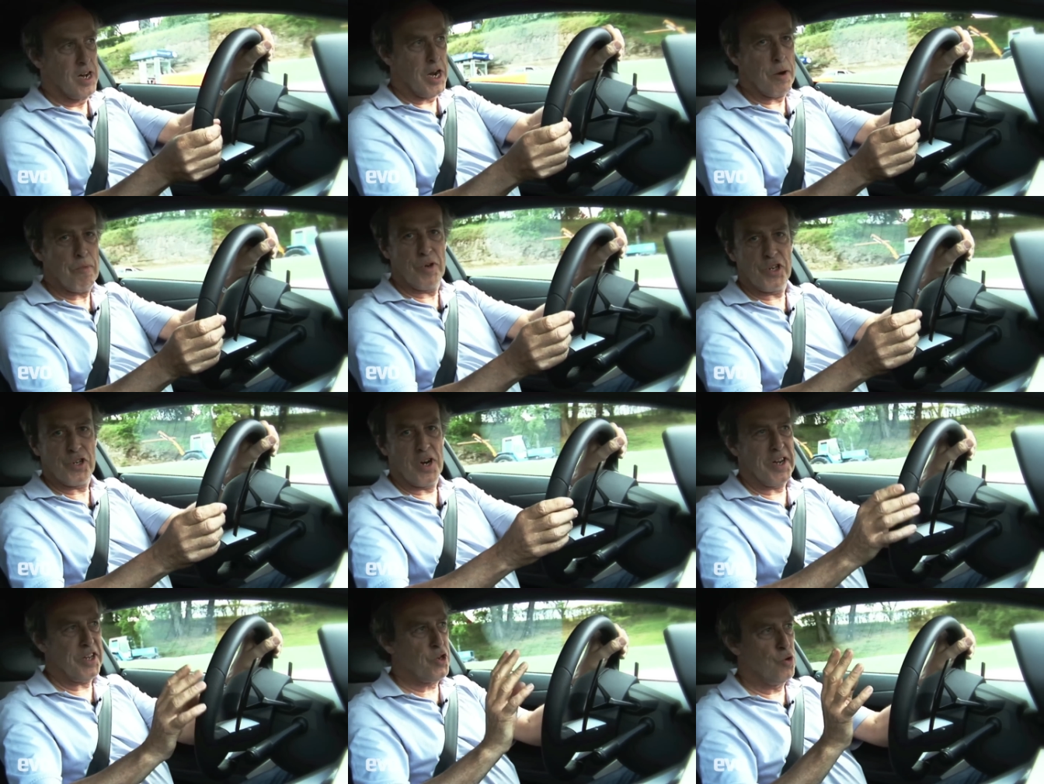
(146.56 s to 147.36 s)
And then we'll
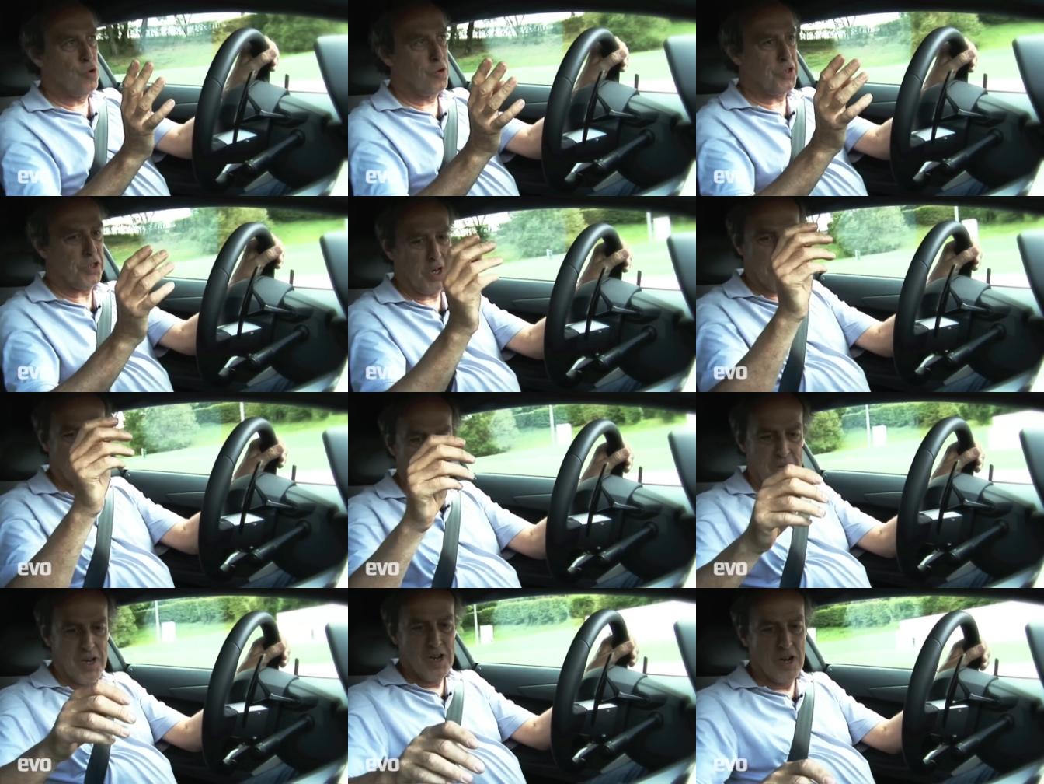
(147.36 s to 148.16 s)
try Corsa.
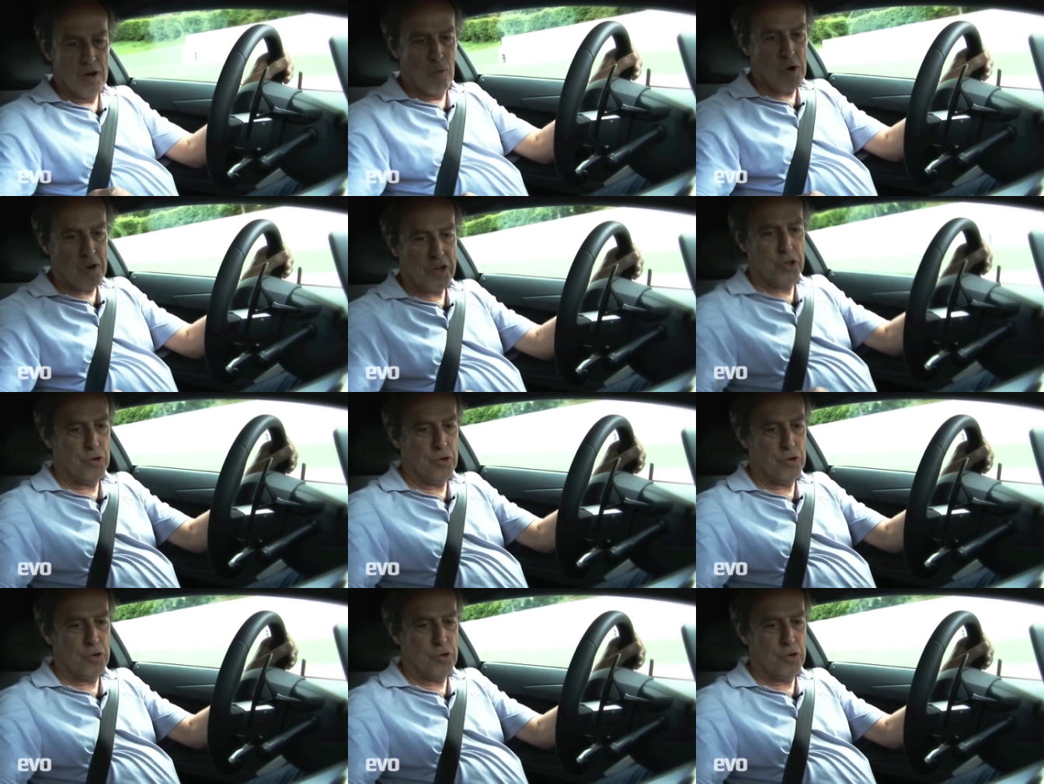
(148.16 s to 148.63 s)
And what